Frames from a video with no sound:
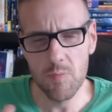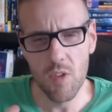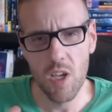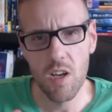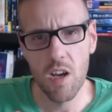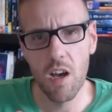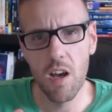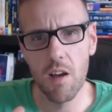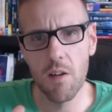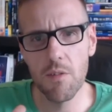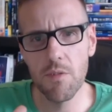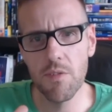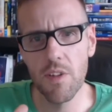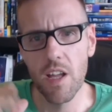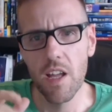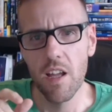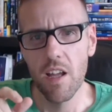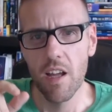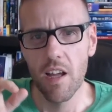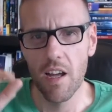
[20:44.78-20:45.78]
of
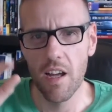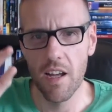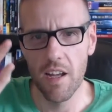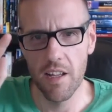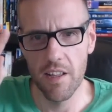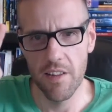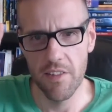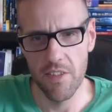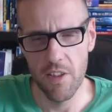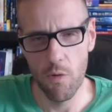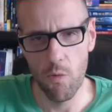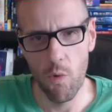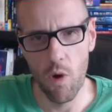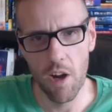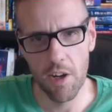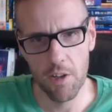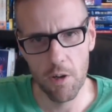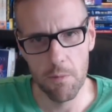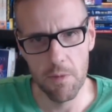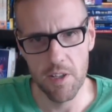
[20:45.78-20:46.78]
the
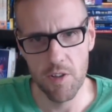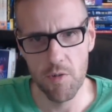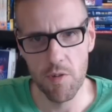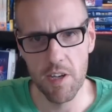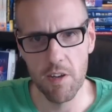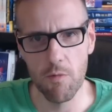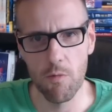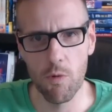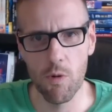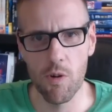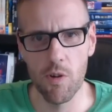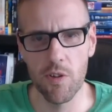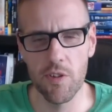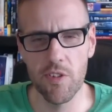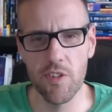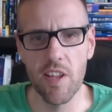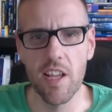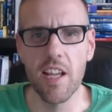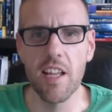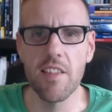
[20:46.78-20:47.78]
walker between
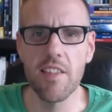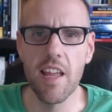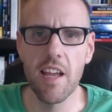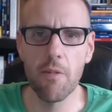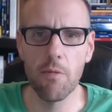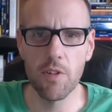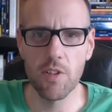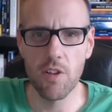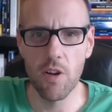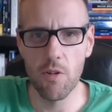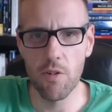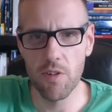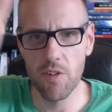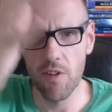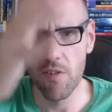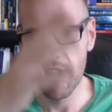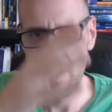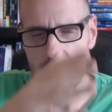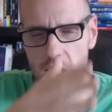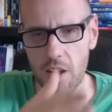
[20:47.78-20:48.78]
worlds that would go
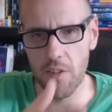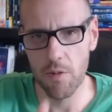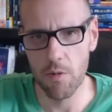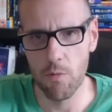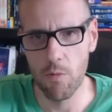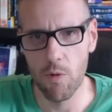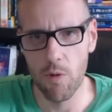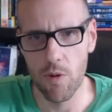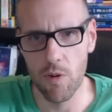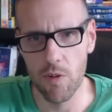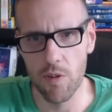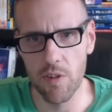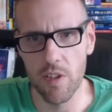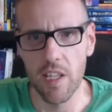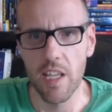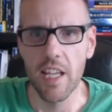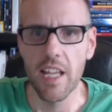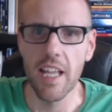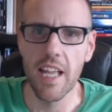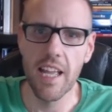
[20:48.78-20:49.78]
into the other world
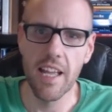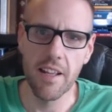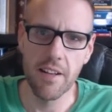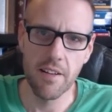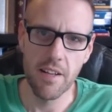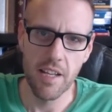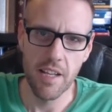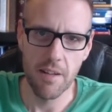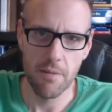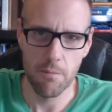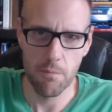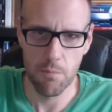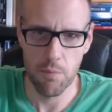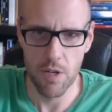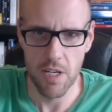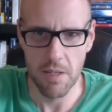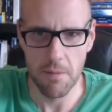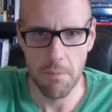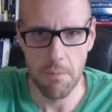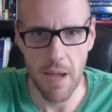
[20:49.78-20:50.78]
and
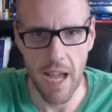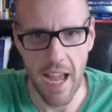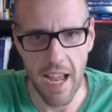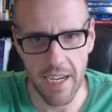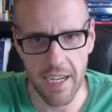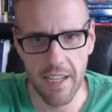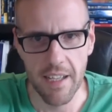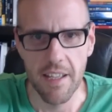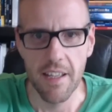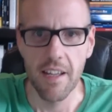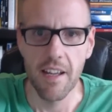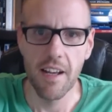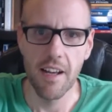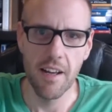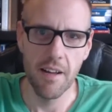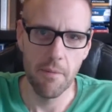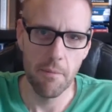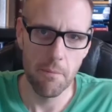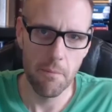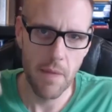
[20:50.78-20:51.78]
bring back
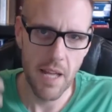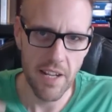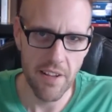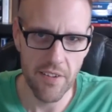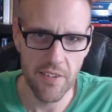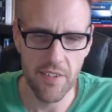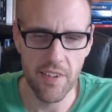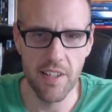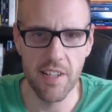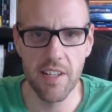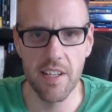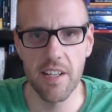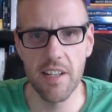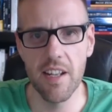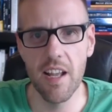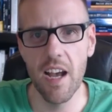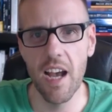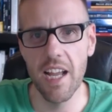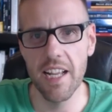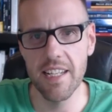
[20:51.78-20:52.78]
medicine
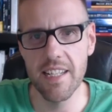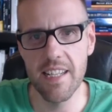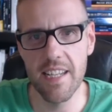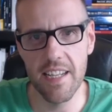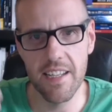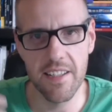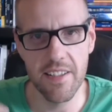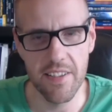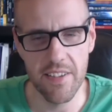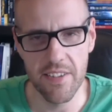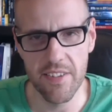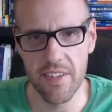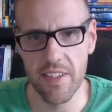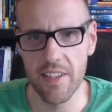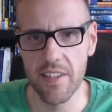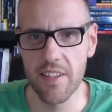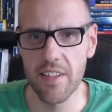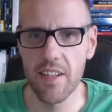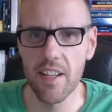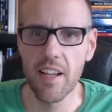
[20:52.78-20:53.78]
and ideas
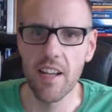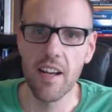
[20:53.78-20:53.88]
and